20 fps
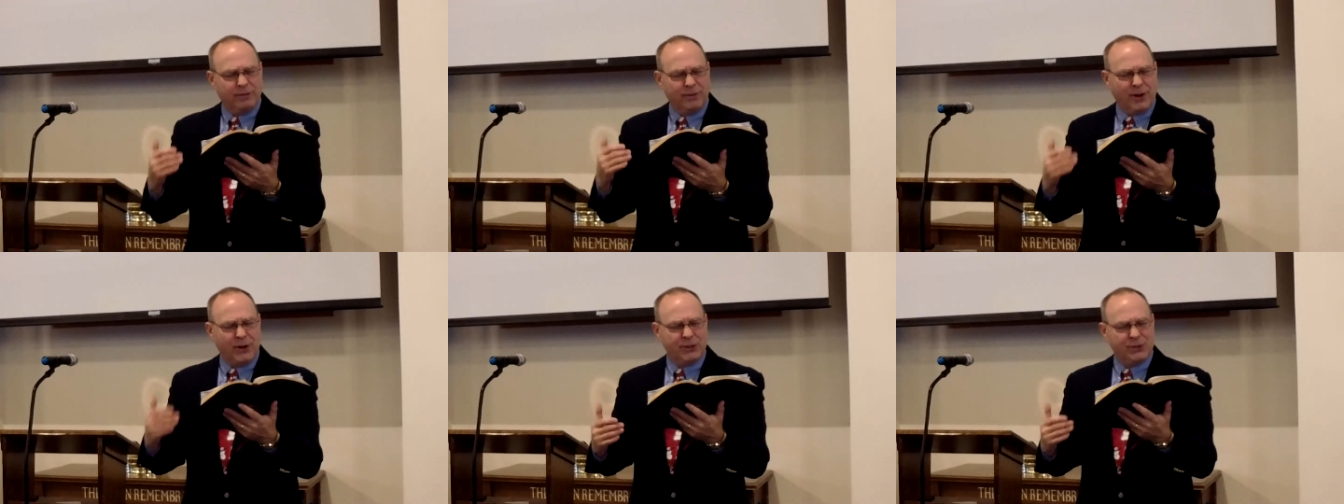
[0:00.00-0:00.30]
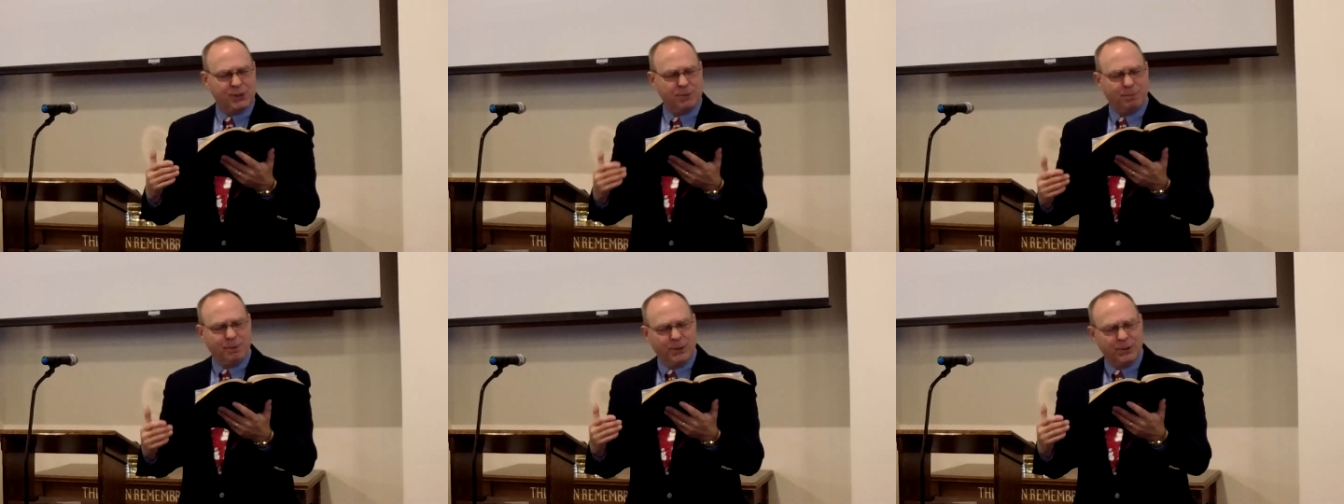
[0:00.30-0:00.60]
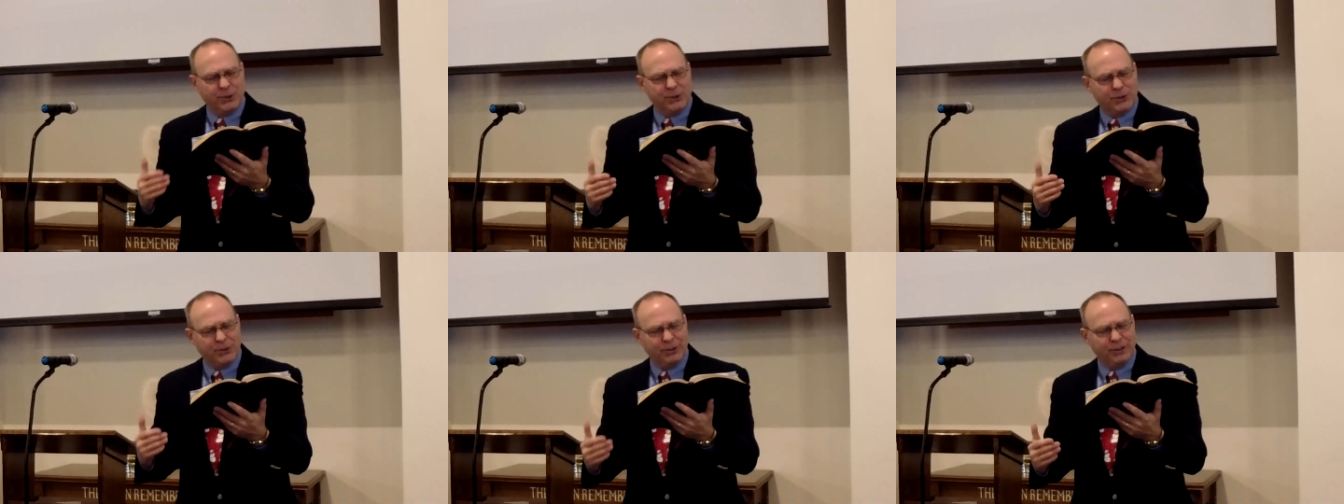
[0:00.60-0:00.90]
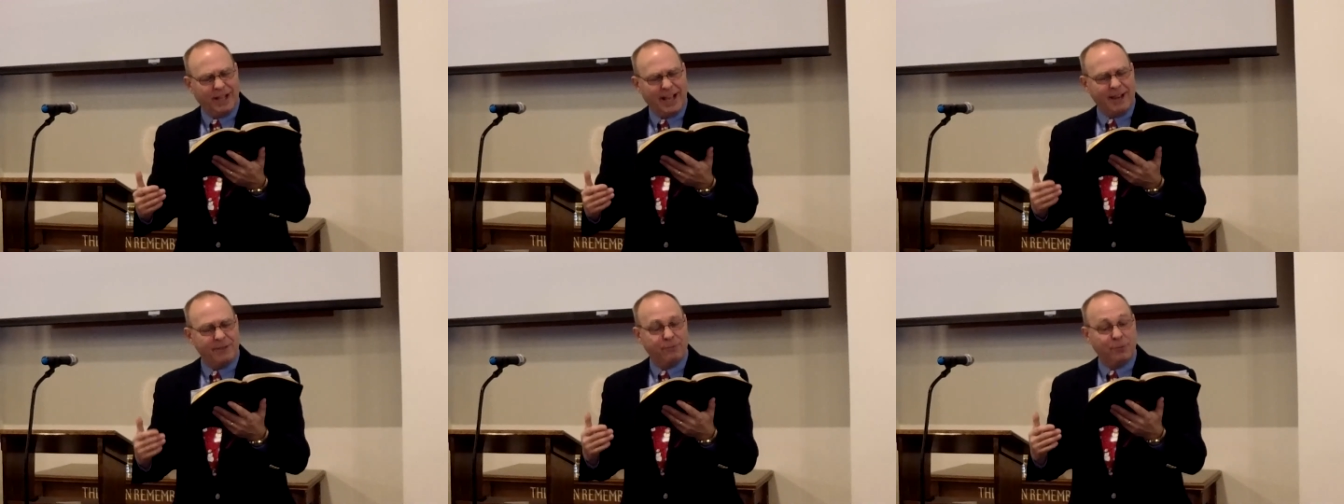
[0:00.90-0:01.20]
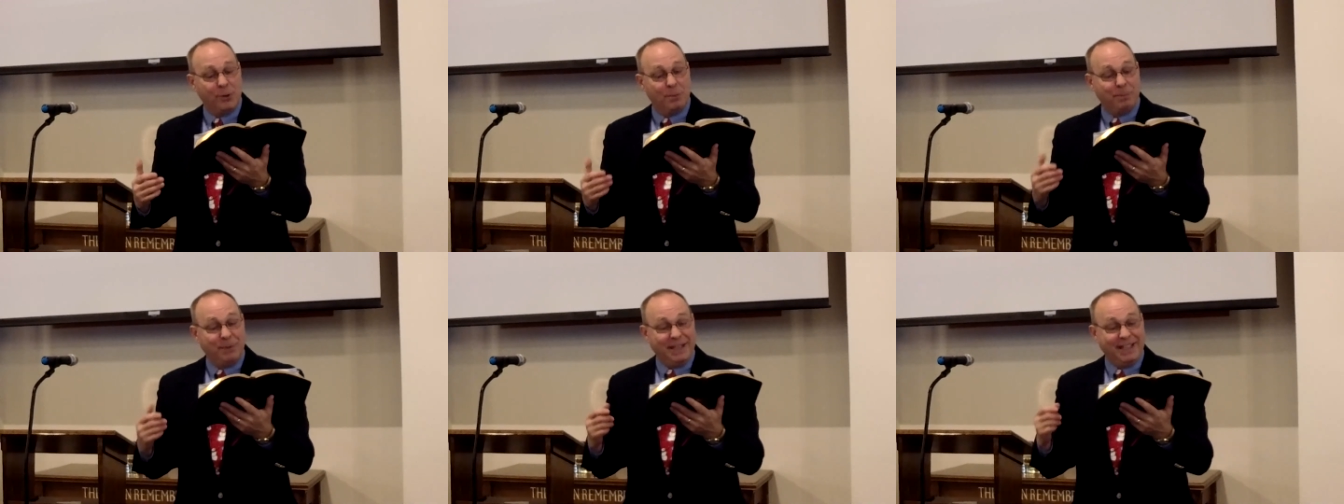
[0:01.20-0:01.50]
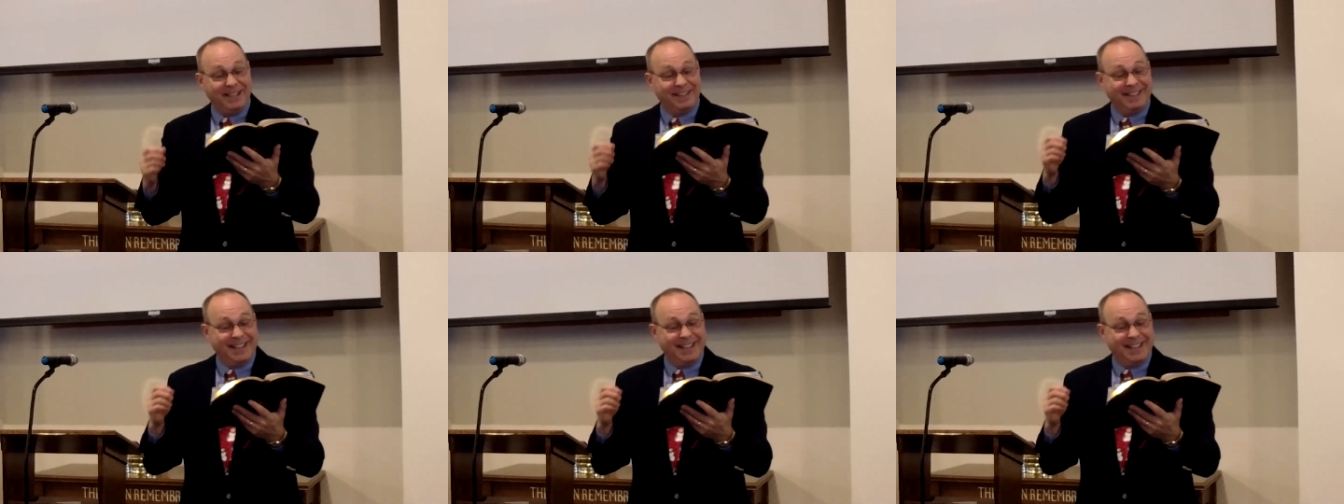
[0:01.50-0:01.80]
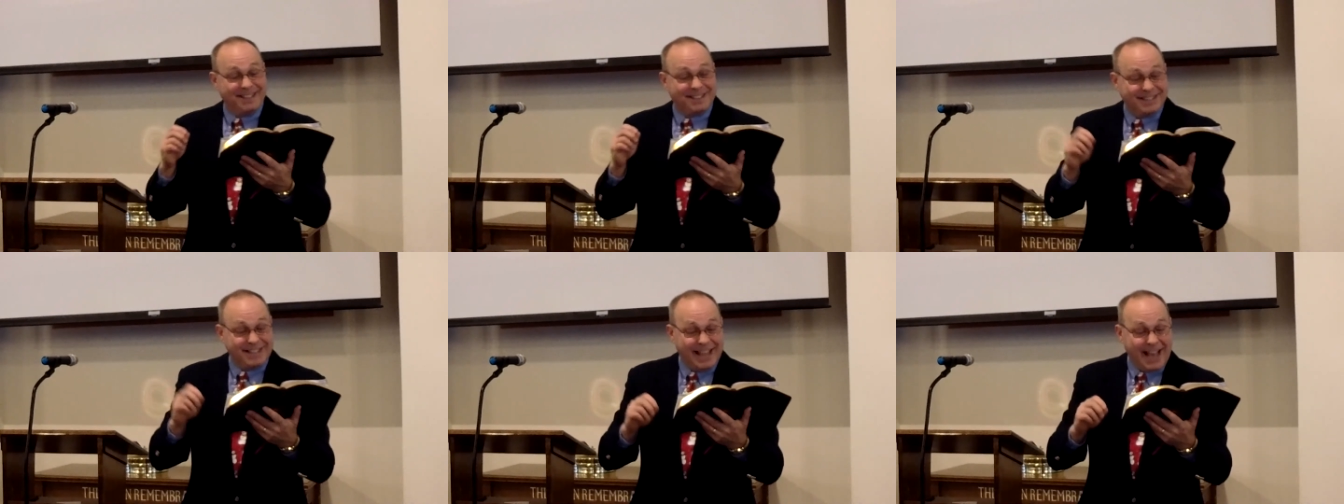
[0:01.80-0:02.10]
of our spiritual life will be in the
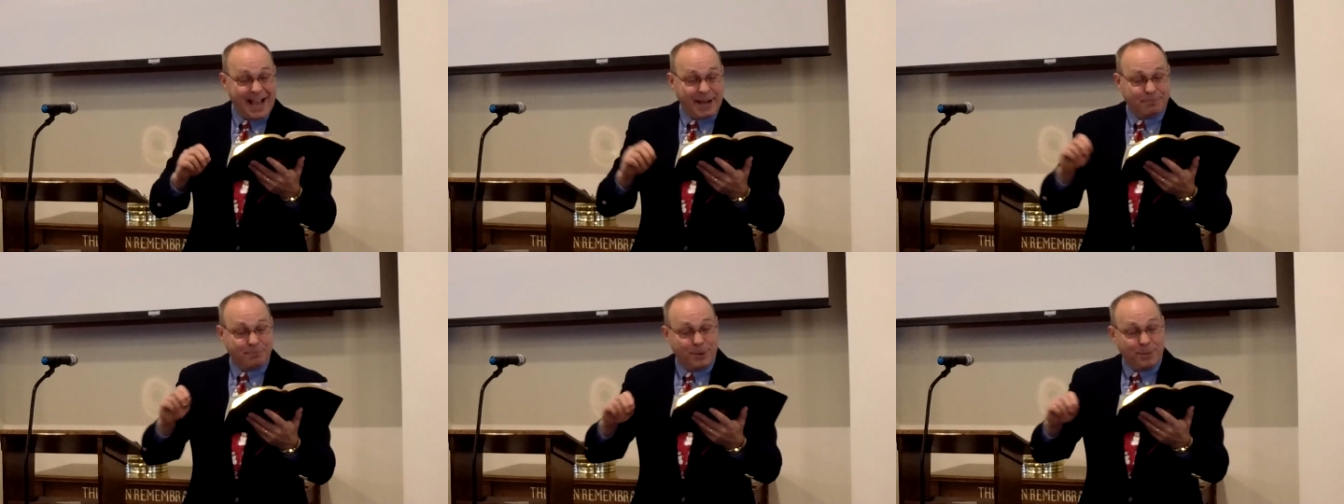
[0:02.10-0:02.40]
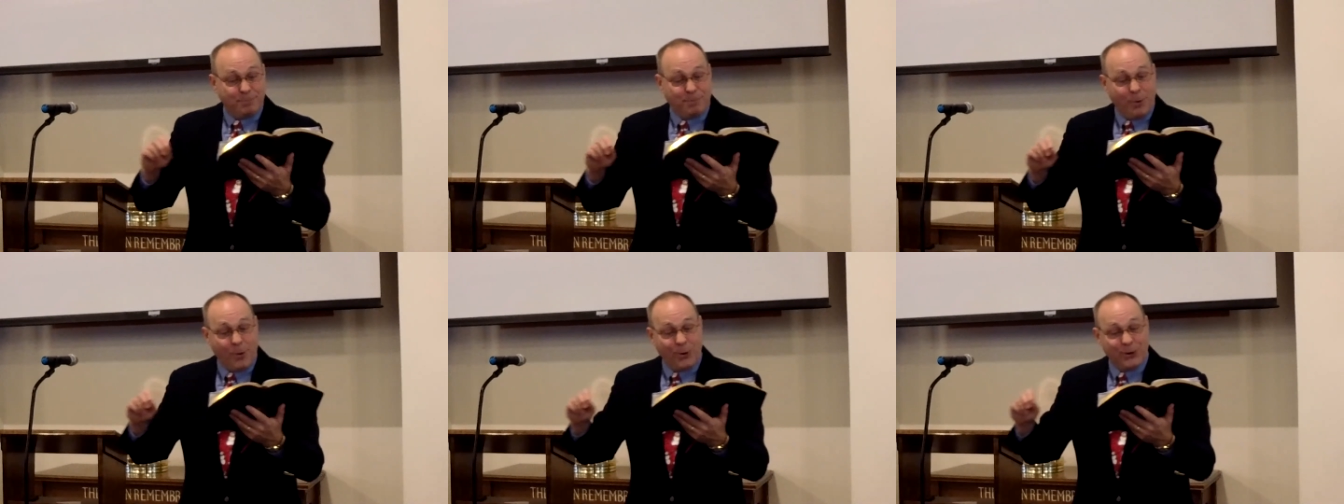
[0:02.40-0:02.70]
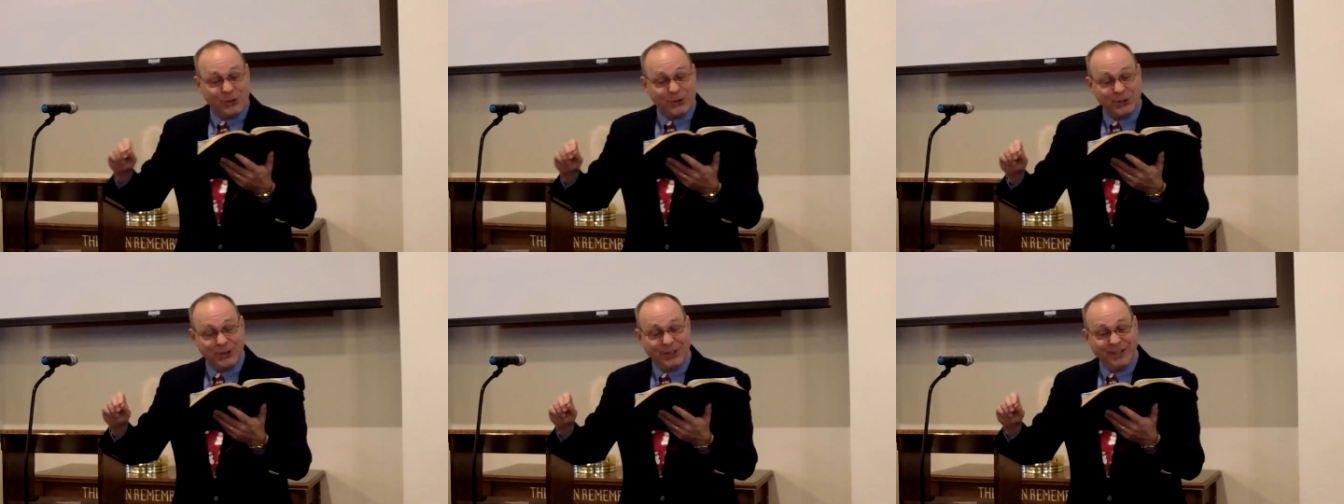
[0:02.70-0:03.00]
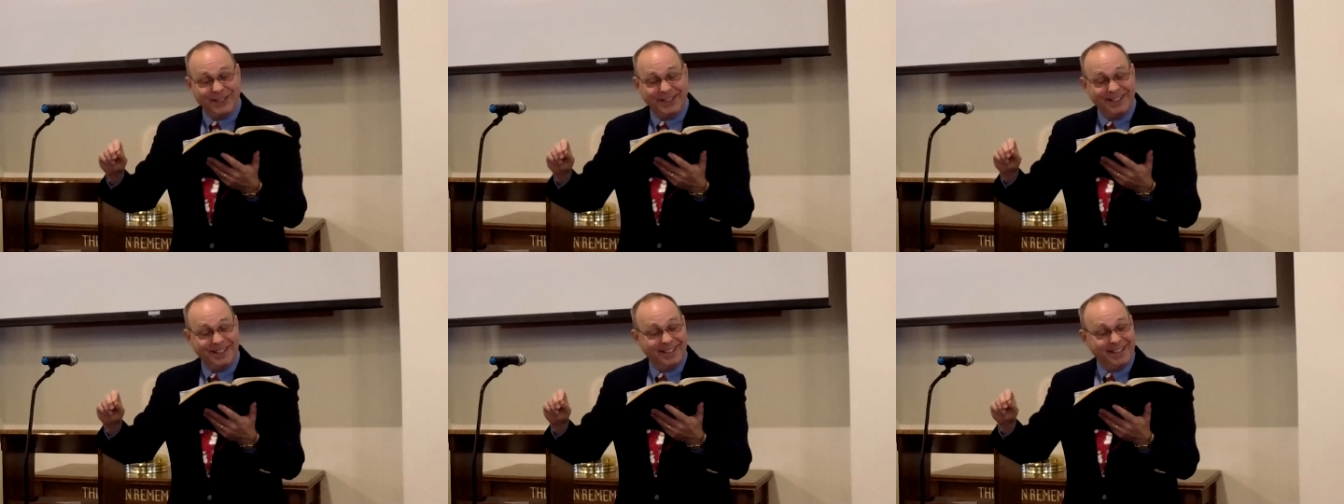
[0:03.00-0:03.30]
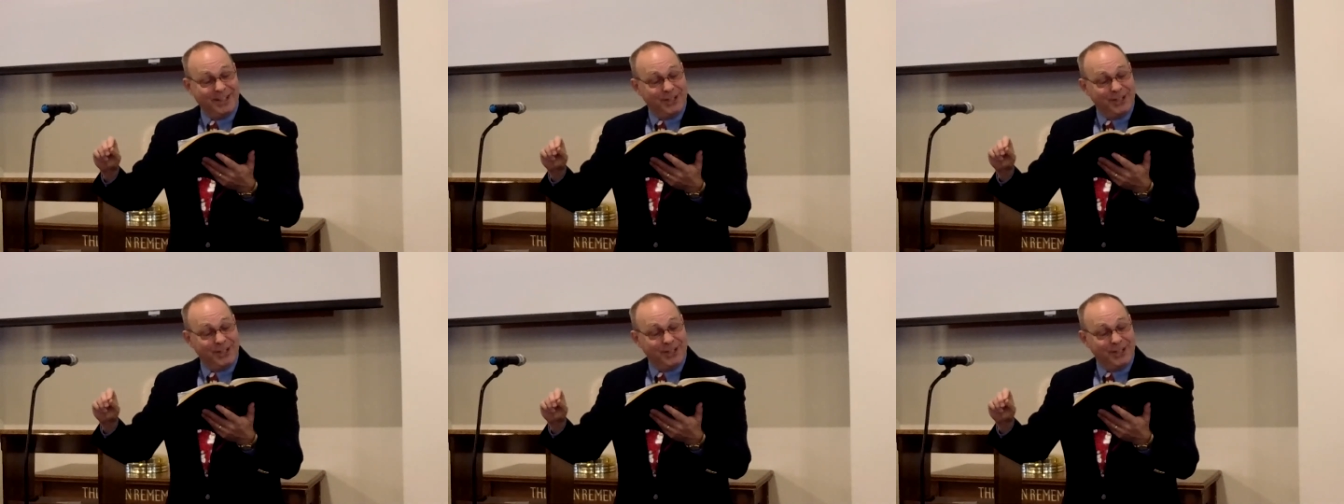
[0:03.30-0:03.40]
exact proportion